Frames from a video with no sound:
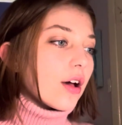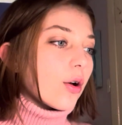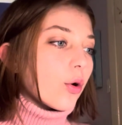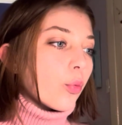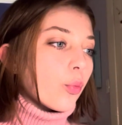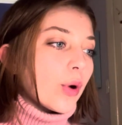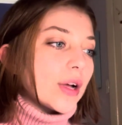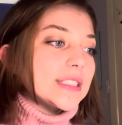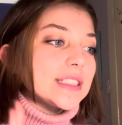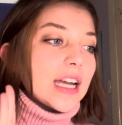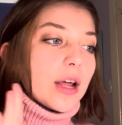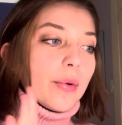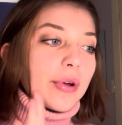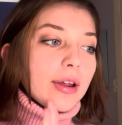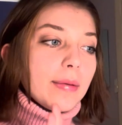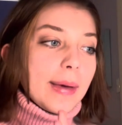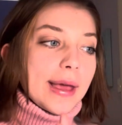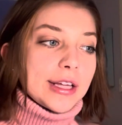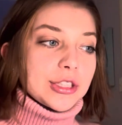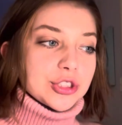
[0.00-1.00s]
What did I want
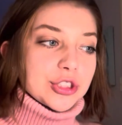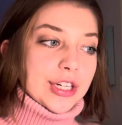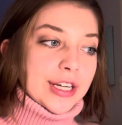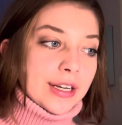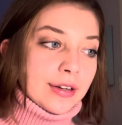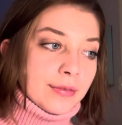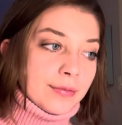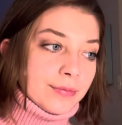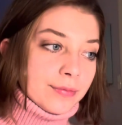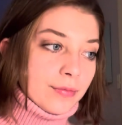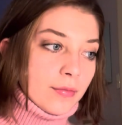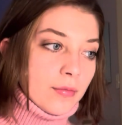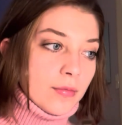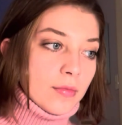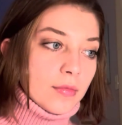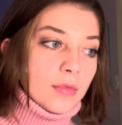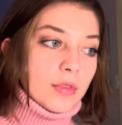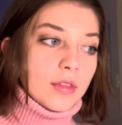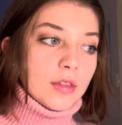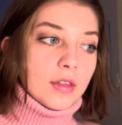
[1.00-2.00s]
to major in?
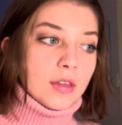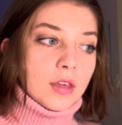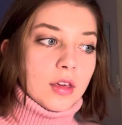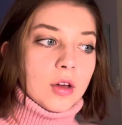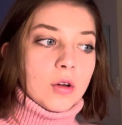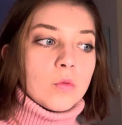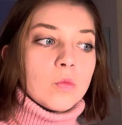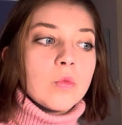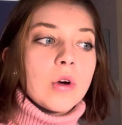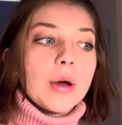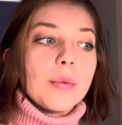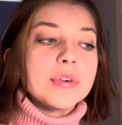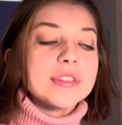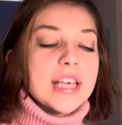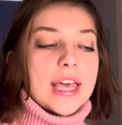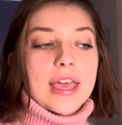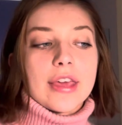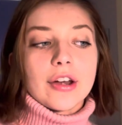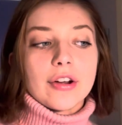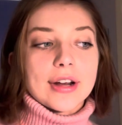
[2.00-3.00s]
What was
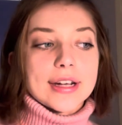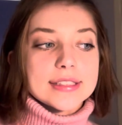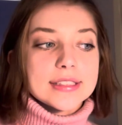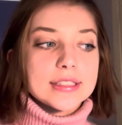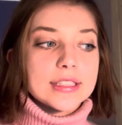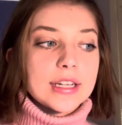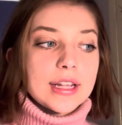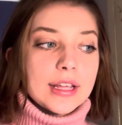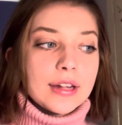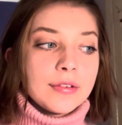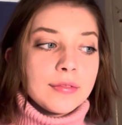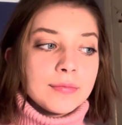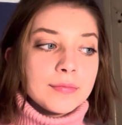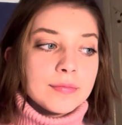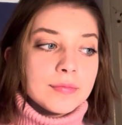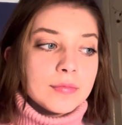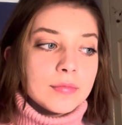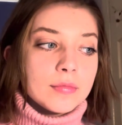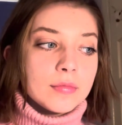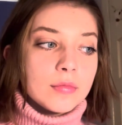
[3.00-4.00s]
I interested in?
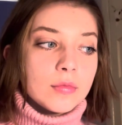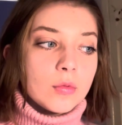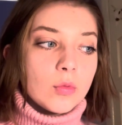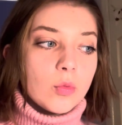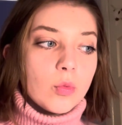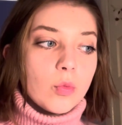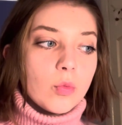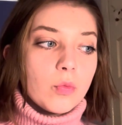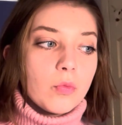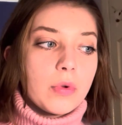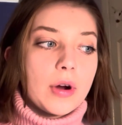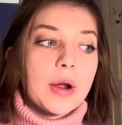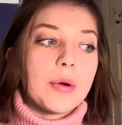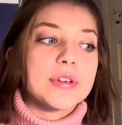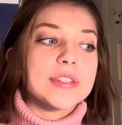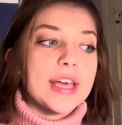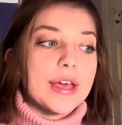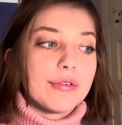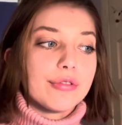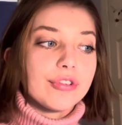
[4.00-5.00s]
Where
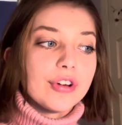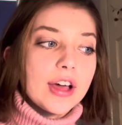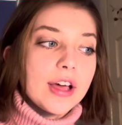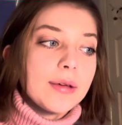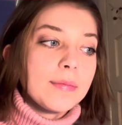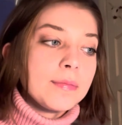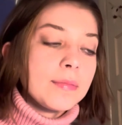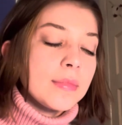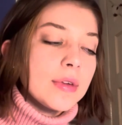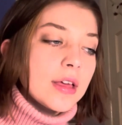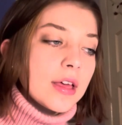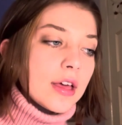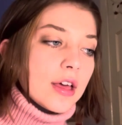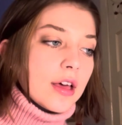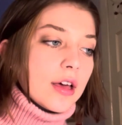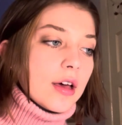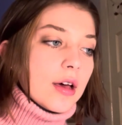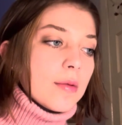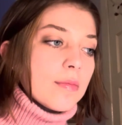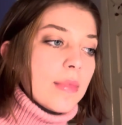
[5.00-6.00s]
was I from?
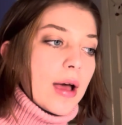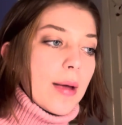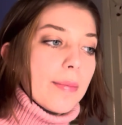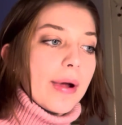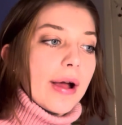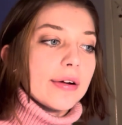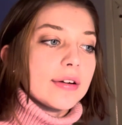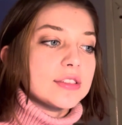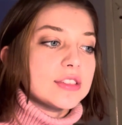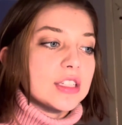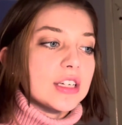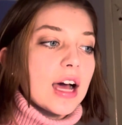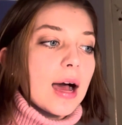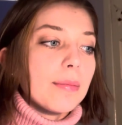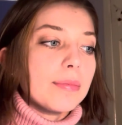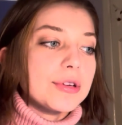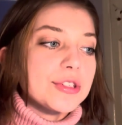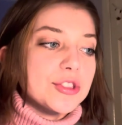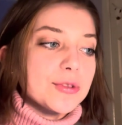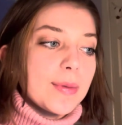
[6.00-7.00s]
My proudest
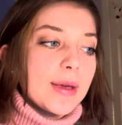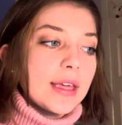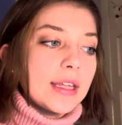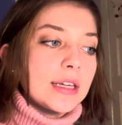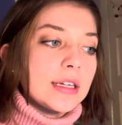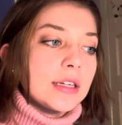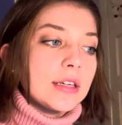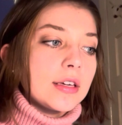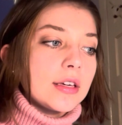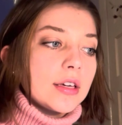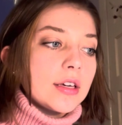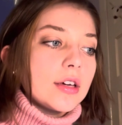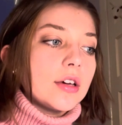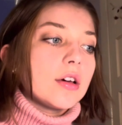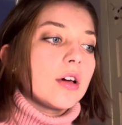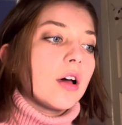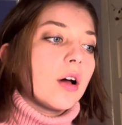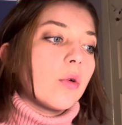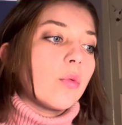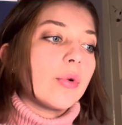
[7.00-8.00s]
accomplishment?
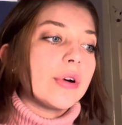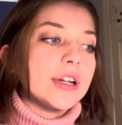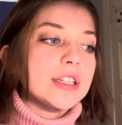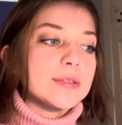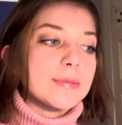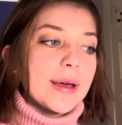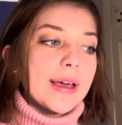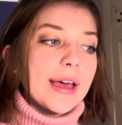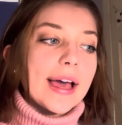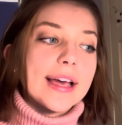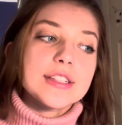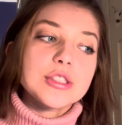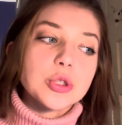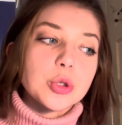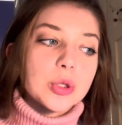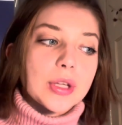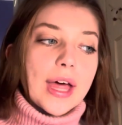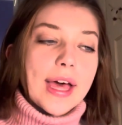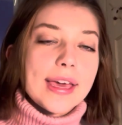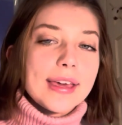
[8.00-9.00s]
What is my high
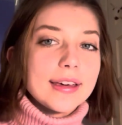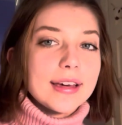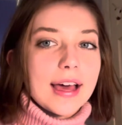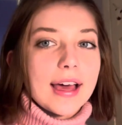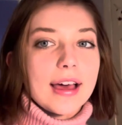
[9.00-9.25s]
school like?